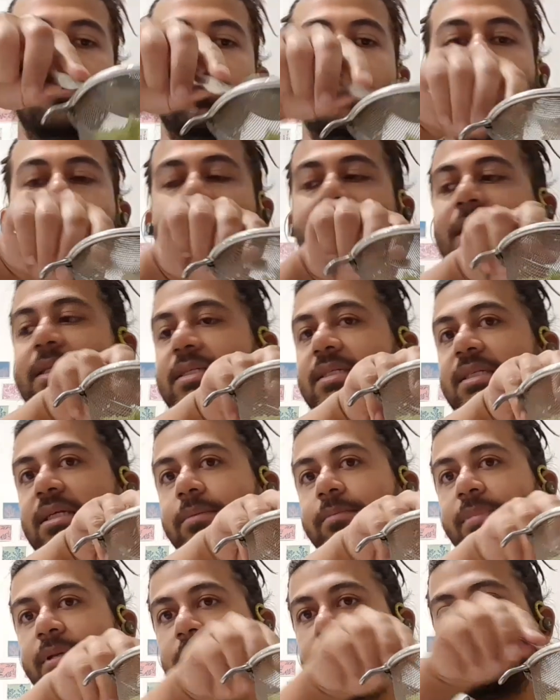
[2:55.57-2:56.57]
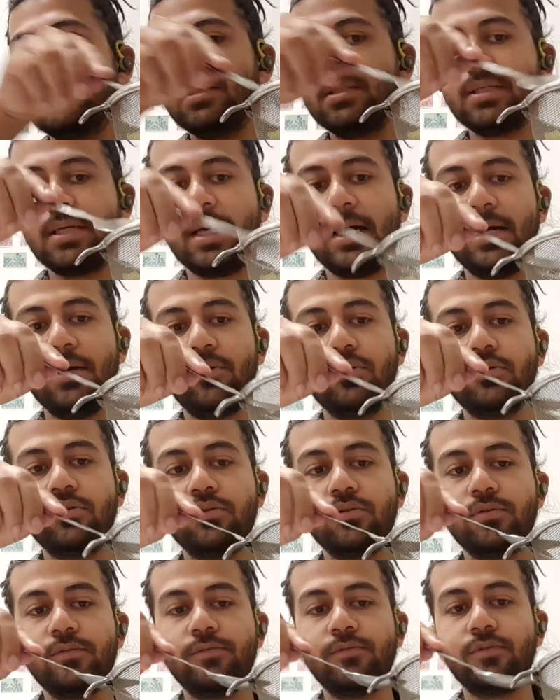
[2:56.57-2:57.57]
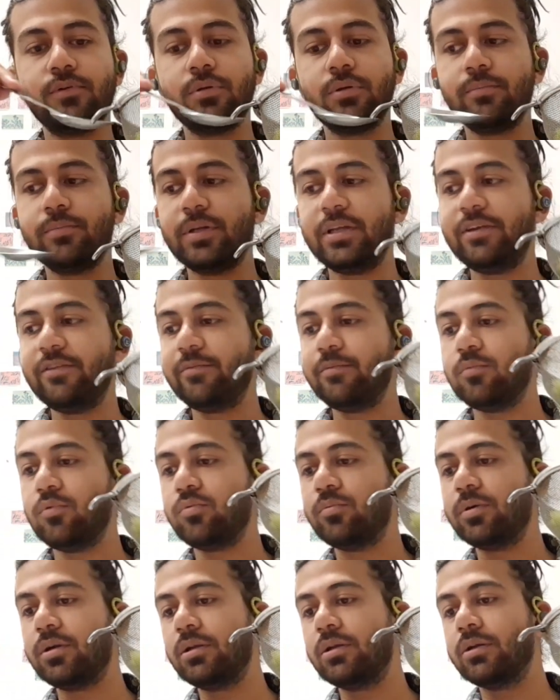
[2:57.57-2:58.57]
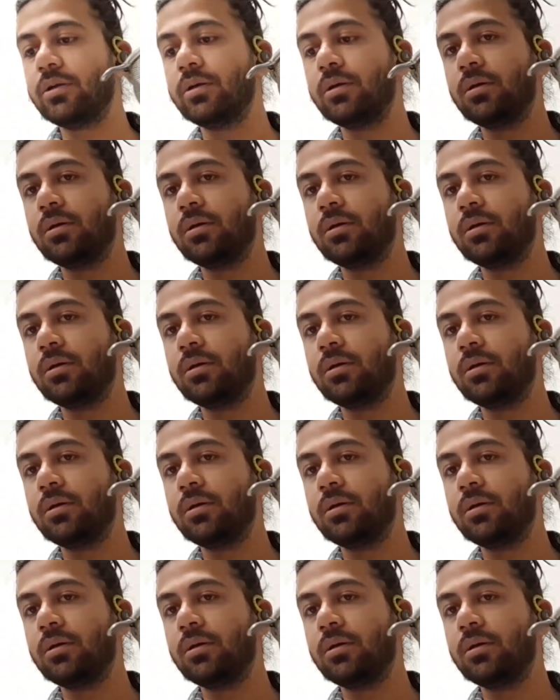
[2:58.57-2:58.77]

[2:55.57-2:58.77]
While steeping this, I also for a brief moment